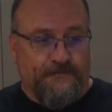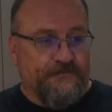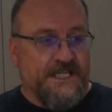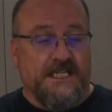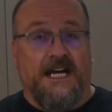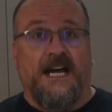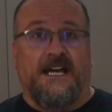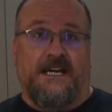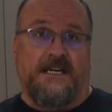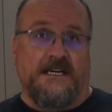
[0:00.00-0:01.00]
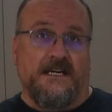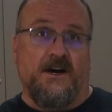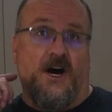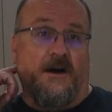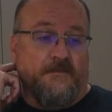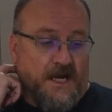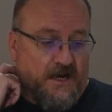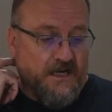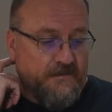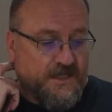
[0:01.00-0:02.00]
Today I'm
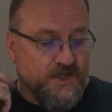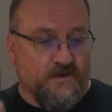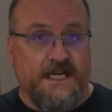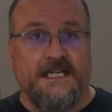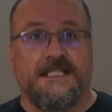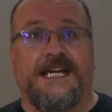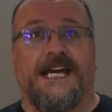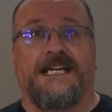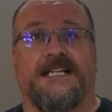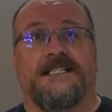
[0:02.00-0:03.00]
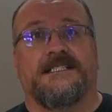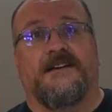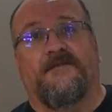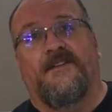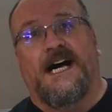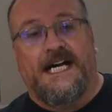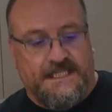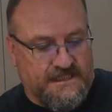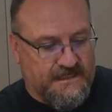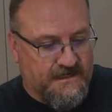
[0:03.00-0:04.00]
going to be doing Teddy's
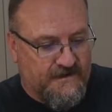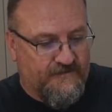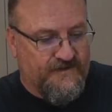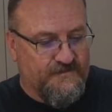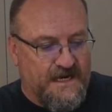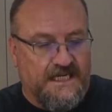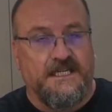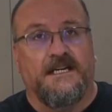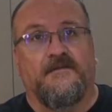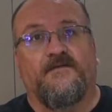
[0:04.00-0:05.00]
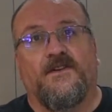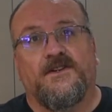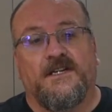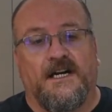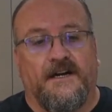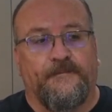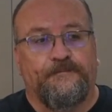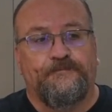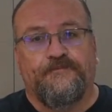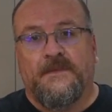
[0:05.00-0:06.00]
Fast Fermenting Vodka.
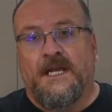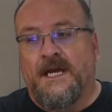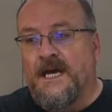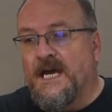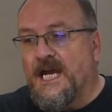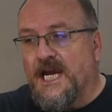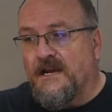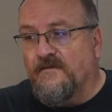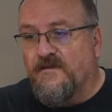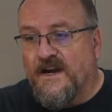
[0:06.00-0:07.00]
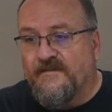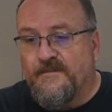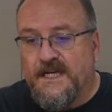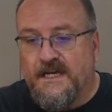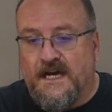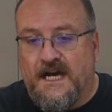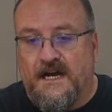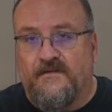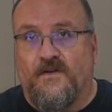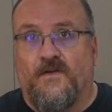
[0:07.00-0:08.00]
In front of me I
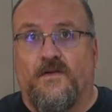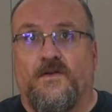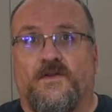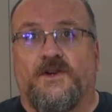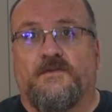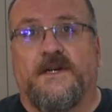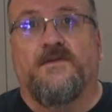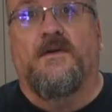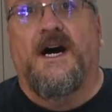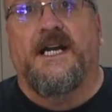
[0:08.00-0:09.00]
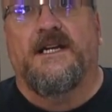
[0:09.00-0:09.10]
have all the required